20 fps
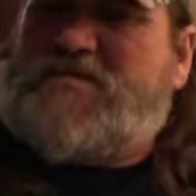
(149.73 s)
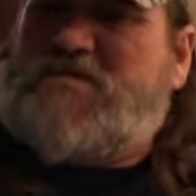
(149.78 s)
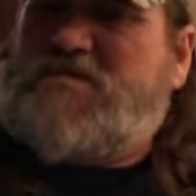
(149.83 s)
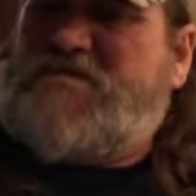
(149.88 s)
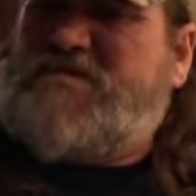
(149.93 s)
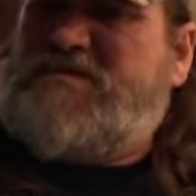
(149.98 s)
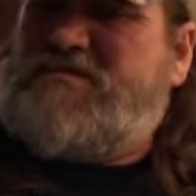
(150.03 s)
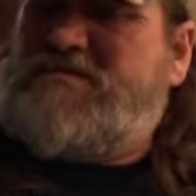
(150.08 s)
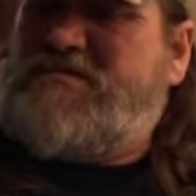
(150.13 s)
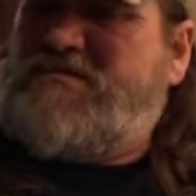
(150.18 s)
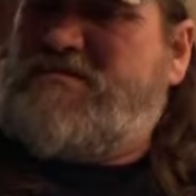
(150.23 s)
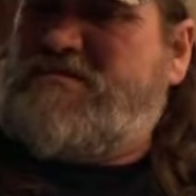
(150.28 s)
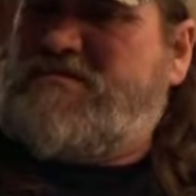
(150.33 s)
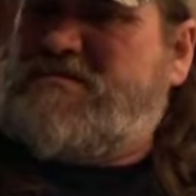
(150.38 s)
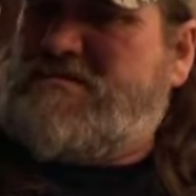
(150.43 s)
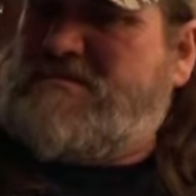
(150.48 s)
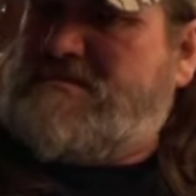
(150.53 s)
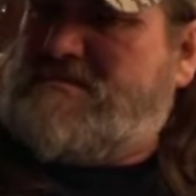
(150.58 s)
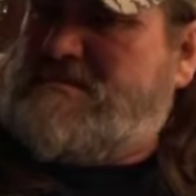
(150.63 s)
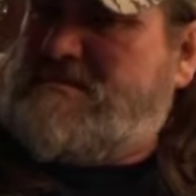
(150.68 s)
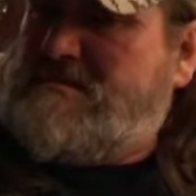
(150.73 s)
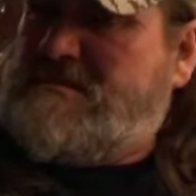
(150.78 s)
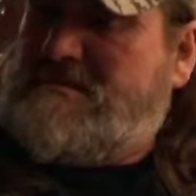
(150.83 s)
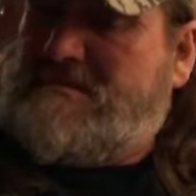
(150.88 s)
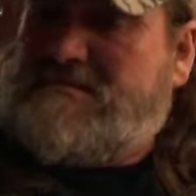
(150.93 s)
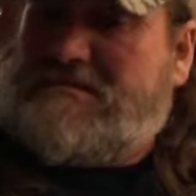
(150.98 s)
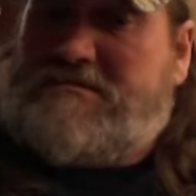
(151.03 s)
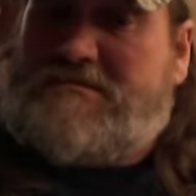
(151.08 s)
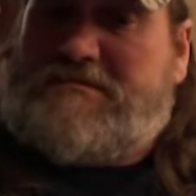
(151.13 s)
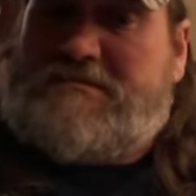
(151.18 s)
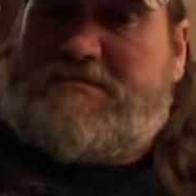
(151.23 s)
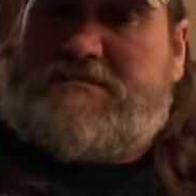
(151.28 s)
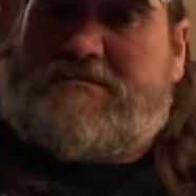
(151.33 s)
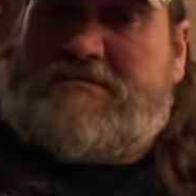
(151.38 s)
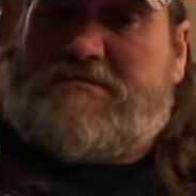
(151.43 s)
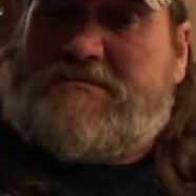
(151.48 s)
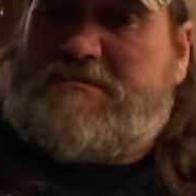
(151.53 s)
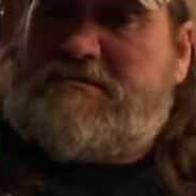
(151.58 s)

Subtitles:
Nobody speaks.